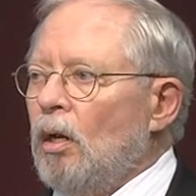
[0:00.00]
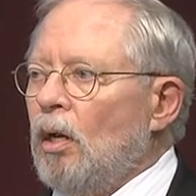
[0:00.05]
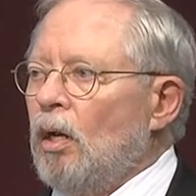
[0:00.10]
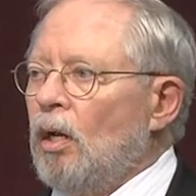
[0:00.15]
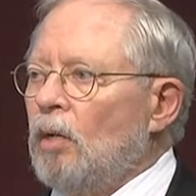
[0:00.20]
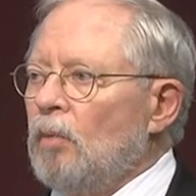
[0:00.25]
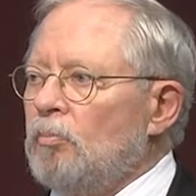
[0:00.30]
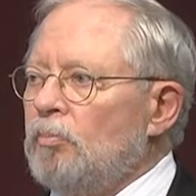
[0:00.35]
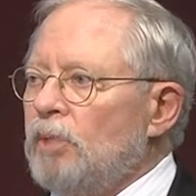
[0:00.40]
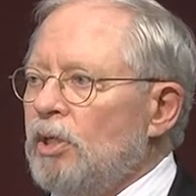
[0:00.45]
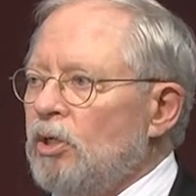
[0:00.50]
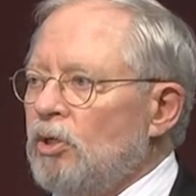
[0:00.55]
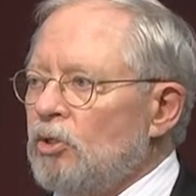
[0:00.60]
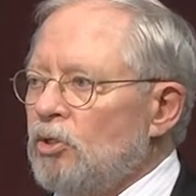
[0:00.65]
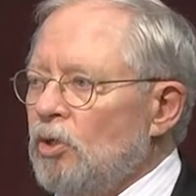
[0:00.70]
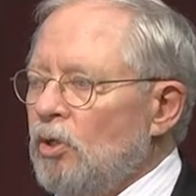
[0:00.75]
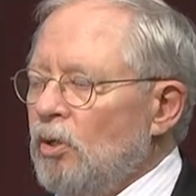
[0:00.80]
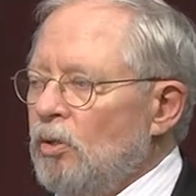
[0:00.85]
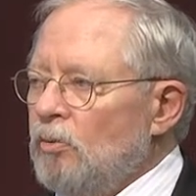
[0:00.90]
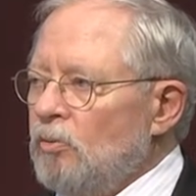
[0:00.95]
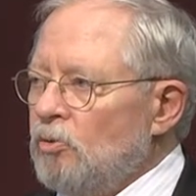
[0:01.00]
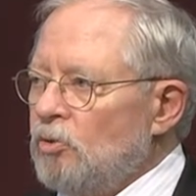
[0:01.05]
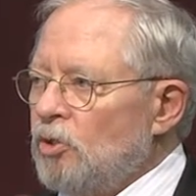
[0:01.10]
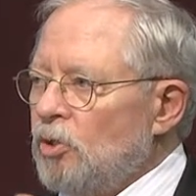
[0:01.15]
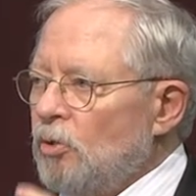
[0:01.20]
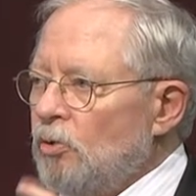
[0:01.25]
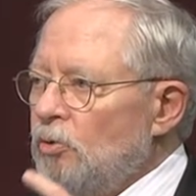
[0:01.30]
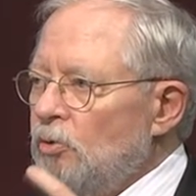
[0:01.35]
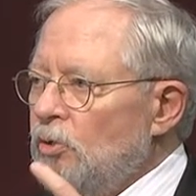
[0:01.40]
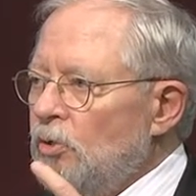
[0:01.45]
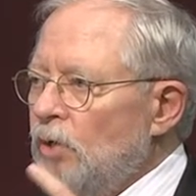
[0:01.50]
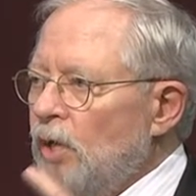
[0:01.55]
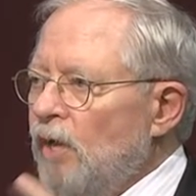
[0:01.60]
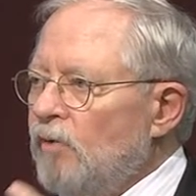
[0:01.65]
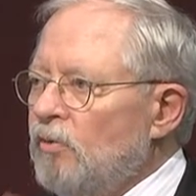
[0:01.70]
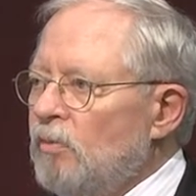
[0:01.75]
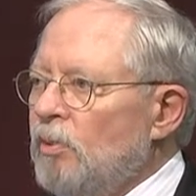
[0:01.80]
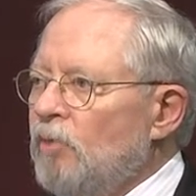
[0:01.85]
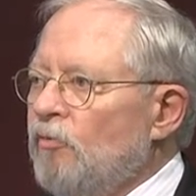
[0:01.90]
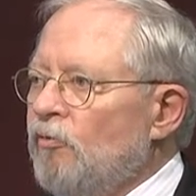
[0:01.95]
So you
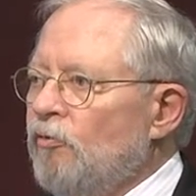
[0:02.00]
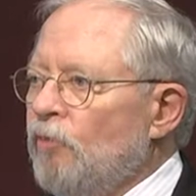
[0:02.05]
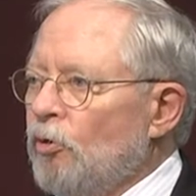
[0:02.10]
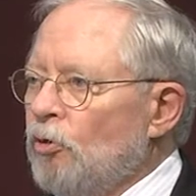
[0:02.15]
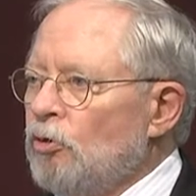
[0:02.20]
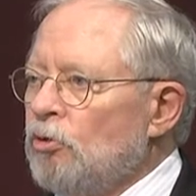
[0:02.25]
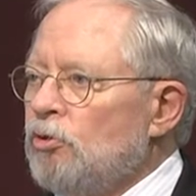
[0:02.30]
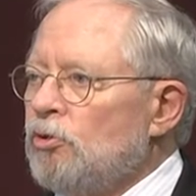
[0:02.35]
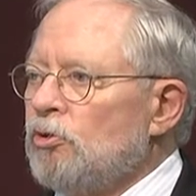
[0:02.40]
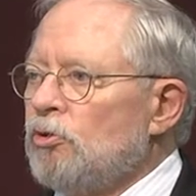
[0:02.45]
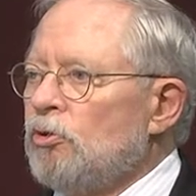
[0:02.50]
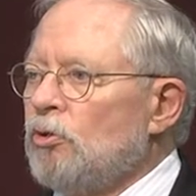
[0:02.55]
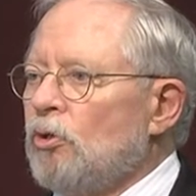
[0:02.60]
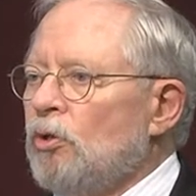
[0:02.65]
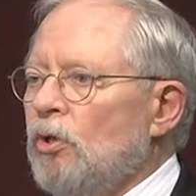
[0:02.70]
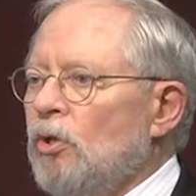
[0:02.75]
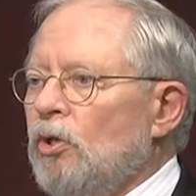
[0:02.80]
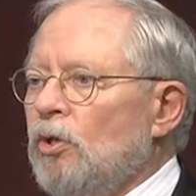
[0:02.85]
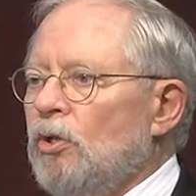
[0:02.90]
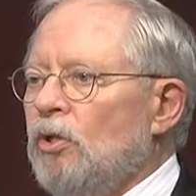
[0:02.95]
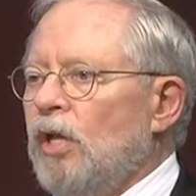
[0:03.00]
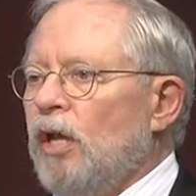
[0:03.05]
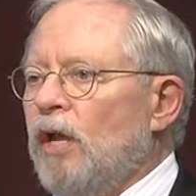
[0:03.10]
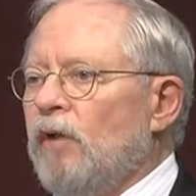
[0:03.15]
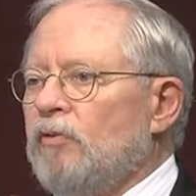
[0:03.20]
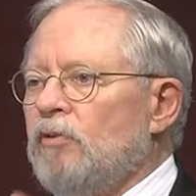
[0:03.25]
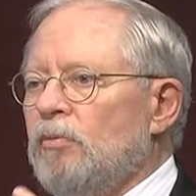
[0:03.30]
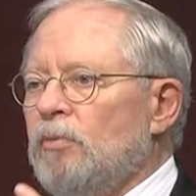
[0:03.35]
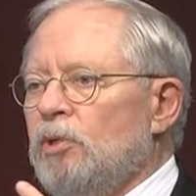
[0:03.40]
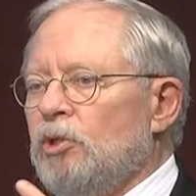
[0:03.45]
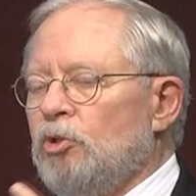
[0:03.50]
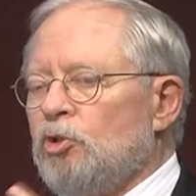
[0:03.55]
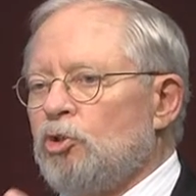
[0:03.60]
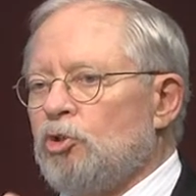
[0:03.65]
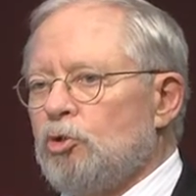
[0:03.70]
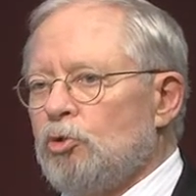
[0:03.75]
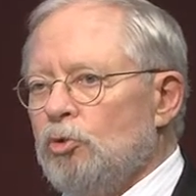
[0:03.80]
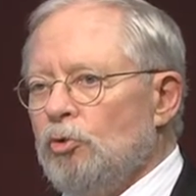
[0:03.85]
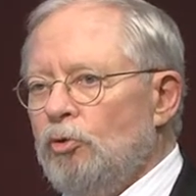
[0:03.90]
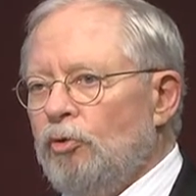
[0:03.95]
have to be first, you have to be
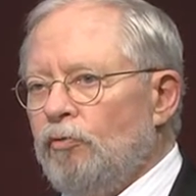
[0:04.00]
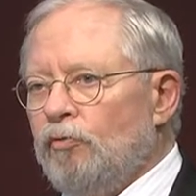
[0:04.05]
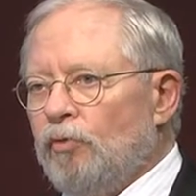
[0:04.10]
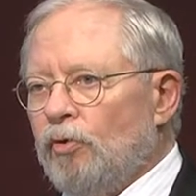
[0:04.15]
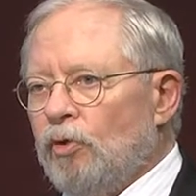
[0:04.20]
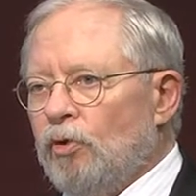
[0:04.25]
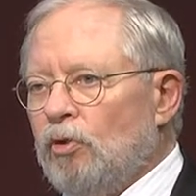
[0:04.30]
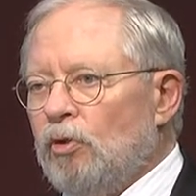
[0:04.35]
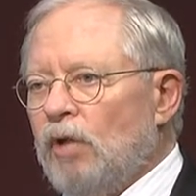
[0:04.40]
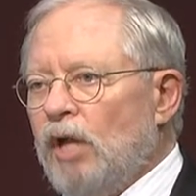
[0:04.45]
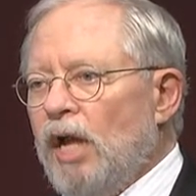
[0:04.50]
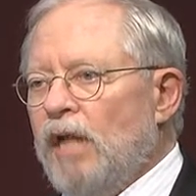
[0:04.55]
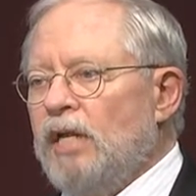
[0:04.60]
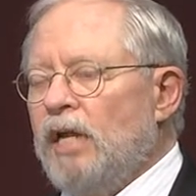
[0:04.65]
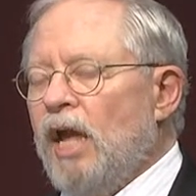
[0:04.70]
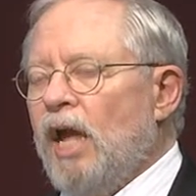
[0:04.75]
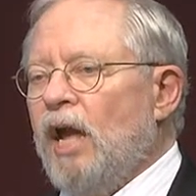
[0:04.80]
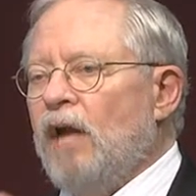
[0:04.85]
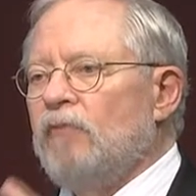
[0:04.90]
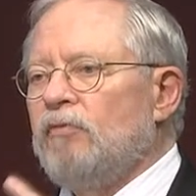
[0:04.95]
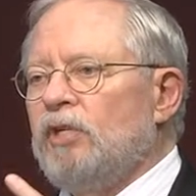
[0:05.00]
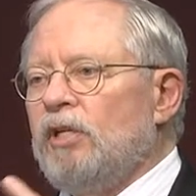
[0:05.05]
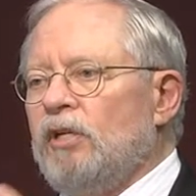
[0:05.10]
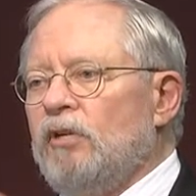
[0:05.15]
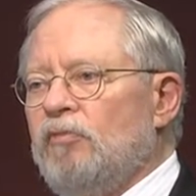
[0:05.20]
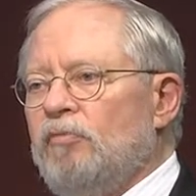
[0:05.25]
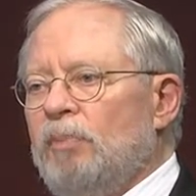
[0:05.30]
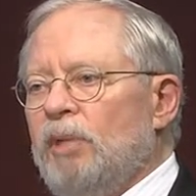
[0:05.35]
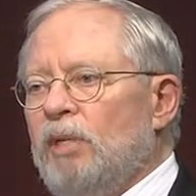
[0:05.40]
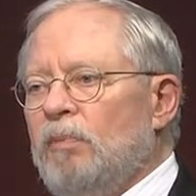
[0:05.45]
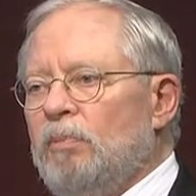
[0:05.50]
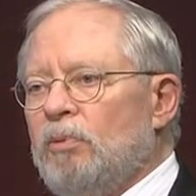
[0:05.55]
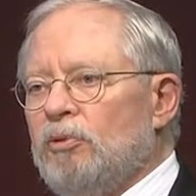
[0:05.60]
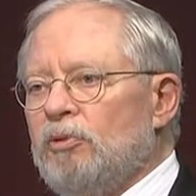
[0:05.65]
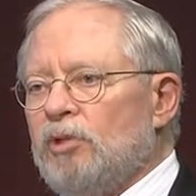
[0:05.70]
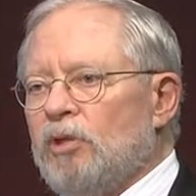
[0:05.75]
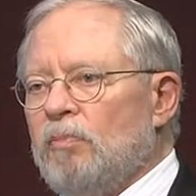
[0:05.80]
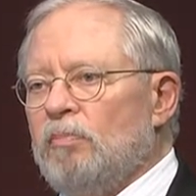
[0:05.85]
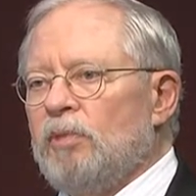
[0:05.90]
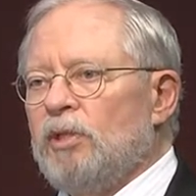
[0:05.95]
truthful, and you have to give people
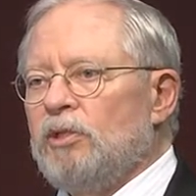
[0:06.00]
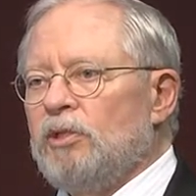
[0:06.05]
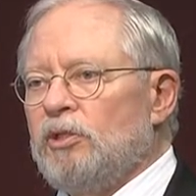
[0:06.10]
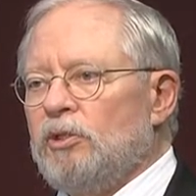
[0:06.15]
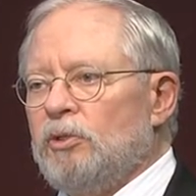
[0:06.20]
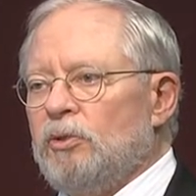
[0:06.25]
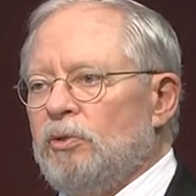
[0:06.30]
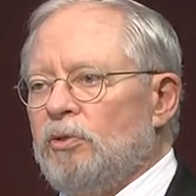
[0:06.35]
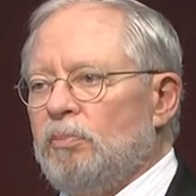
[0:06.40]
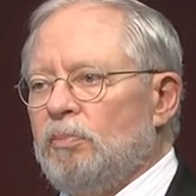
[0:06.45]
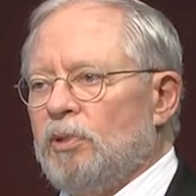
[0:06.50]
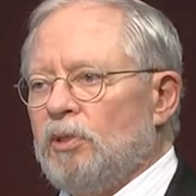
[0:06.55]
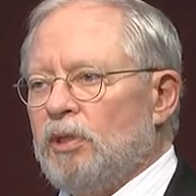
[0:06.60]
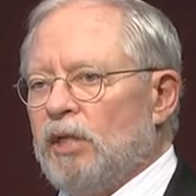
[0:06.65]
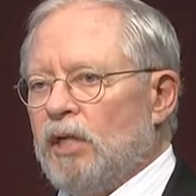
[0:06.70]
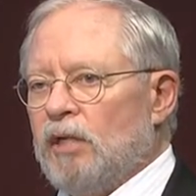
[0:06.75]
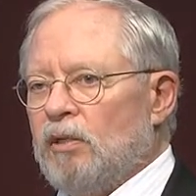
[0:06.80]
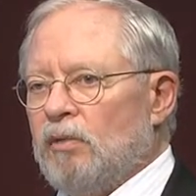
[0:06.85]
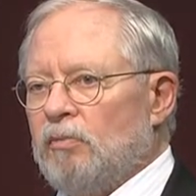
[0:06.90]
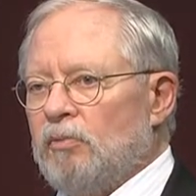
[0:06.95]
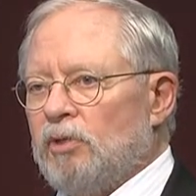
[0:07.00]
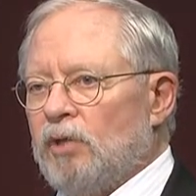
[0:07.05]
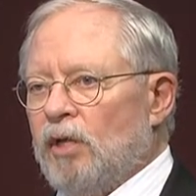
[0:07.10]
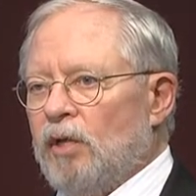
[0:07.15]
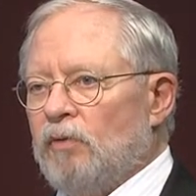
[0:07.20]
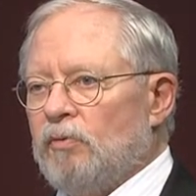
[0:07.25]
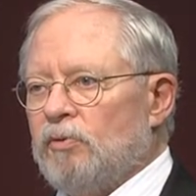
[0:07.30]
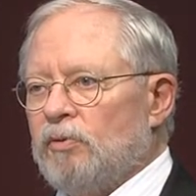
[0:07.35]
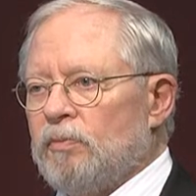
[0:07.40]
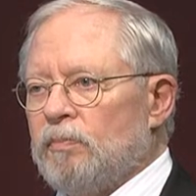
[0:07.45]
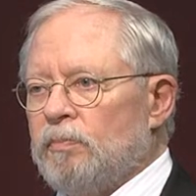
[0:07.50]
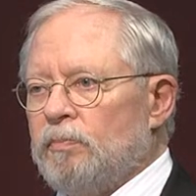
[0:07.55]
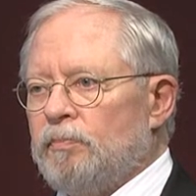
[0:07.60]
something to do to protect themselves.